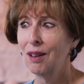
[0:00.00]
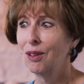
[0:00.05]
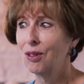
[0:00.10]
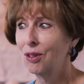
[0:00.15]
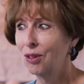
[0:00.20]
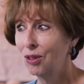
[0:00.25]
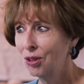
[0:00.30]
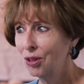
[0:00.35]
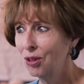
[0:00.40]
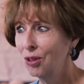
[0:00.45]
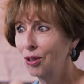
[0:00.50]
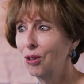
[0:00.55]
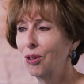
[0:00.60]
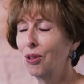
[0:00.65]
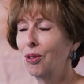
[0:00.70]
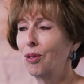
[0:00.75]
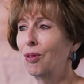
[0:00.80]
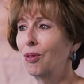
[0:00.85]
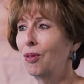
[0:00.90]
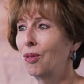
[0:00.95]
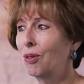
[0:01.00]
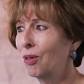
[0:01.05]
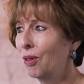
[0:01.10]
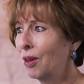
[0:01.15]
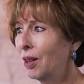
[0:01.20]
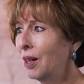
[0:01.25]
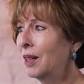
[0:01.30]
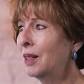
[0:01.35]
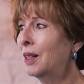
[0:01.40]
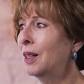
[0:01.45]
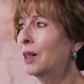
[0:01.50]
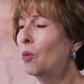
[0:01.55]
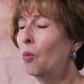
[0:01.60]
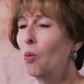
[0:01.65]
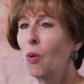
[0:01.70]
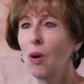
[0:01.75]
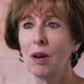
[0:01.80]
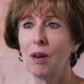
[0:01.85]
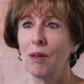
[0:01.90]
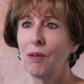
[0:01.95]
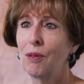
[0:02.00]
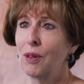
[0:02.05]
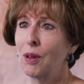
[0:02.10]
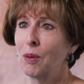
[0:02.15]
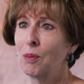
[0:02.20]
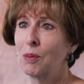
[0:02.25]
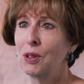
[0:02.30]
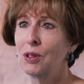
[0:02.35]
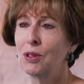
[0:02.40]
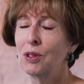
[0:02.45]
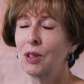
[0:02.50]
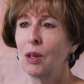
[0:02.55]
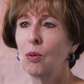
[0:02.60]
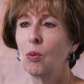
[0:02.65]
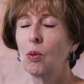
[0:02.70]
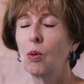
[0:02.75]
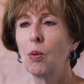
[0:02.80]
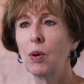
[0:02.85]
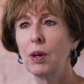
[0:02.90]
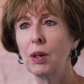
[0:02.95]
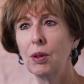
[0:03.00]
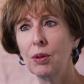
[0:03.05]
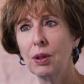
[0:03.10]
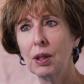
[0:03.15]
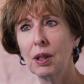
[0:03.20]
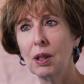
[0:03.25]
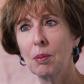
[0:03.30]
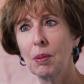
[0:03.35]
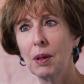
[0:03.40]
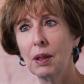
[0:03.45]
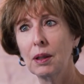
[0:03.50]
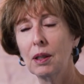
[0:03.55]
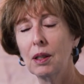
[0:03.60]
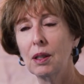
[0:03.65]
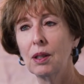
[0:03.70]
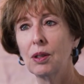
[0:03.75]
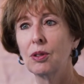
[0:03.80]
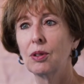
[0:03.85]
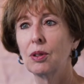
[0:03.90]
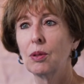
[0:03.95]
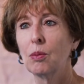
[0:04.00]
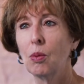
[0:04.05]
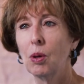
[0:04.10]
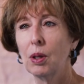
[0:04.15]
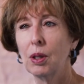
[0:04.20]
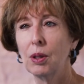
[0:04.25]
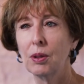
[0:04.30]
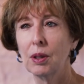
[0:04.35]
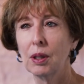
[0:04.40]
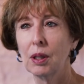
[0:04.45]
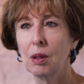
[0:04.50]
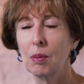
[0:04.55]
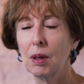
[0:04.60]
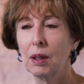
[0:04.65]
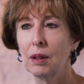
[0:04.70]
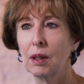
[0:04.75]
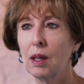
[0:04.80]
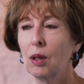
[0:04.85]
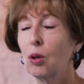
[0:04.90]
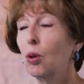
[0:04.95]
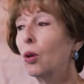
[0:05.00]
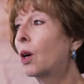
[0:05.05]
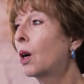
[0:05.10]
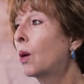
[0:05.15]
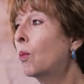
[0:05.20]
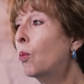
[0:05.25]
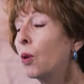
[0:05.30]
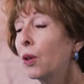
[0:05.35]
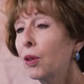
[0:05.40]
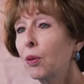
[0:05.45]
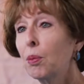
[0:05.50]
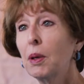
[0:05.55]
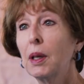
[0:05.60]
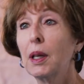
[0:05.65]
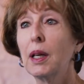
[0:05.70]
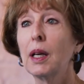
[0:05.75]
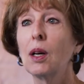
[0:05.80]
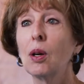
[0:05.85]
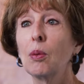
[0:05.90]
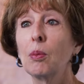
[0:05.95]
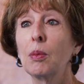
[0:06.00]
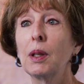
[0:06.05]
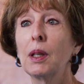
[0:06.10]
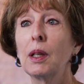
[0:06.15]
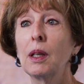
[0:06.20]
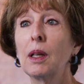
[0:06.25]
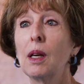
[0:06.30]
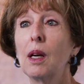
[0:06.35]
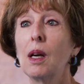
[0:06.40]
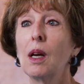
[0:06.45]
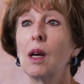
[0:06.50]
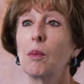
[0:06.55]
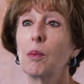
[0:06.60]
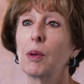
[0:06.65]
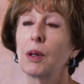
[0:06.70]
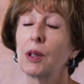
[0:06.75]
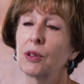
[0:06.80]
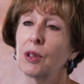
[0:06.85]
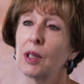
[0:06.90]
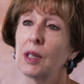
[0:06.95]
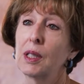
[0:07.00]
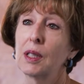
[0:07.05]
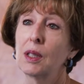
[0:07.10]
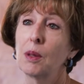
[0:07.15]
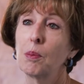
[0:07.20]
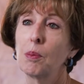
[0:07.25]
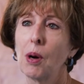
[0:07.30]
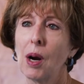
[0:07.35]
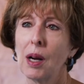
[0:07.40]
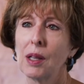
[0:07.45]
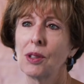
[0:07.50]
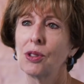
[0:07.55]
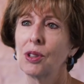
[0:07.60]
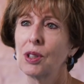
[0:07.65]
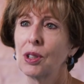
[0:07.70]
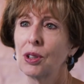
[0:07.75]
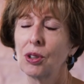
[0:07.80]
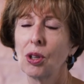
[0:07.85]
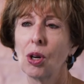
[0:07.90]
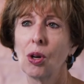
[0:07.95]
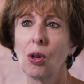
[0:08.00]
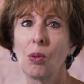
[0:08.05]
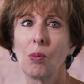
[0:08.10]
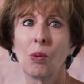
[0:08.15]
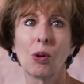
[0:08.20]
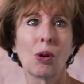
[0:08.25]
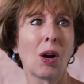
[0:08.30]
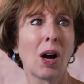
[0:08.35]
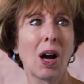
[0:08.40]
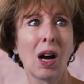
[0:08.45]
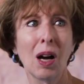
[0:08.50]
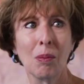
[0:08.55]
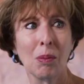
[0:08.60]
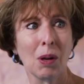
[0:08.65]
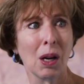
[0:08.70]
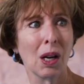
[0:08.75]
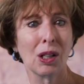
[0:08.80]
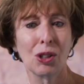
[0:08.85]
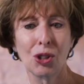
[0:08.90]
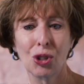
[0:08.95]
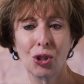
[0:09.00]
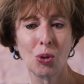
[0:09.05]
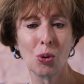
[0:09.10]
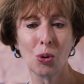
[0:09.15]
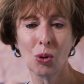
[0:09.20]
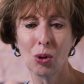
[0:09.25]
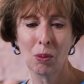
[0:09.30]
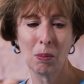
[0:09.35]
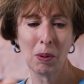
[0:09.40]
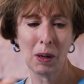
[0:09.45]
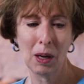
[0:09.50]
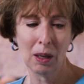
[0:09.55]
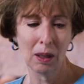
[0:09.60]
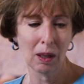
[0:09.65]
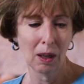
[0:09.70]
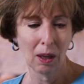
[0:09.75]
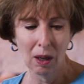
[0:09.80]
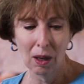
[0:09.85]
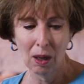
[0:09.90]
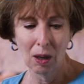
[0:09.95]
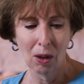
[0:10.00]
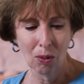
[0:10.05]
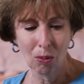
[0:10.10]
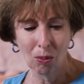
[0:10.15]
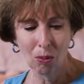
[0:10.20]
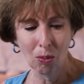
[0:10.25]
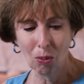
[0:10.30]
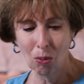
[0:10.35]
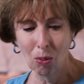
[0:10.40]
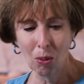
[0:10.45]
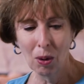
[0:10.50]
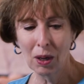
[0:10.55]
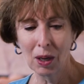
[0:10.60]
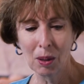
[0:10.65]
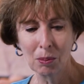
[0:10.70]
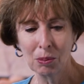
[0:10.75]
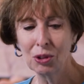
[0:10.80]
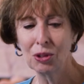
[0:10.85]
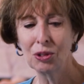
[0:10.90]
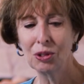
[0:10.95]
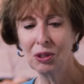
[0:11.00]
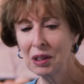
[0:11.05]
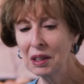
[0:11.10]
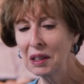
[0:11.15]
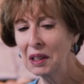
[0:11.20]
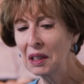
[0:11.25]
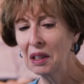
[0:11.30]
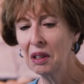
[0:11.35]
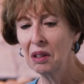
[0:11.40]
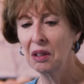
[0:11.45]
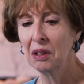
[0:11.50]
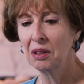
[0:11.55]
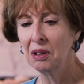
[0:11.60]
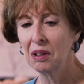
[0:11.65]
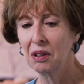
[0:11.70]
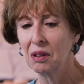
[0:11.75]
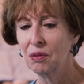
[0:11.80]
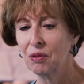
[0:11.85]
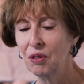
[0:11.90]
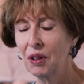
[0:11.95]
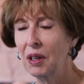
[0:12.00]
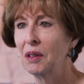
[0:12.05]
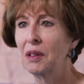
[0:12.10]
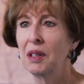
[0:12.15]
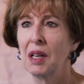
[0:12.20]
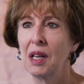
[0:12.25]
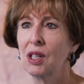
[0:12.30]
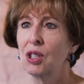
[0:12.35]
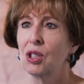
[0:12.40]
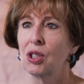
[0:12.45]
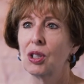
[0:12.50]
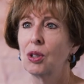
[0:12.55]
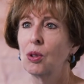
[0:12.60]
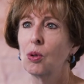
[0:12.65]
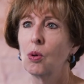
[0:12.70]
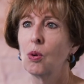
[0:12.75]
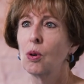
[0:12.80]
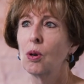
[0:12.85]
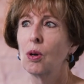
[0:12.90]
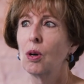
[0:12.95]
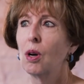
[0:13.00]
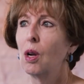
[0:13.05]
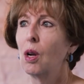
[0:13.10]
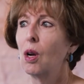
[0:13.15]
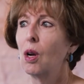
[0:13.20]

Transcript: to any one of them to say, well, what do you think about this? And what do you think about that? Or come with me, help me, because I need to price this home. Or I'm not sure about what I'm seeing on the foundation. Or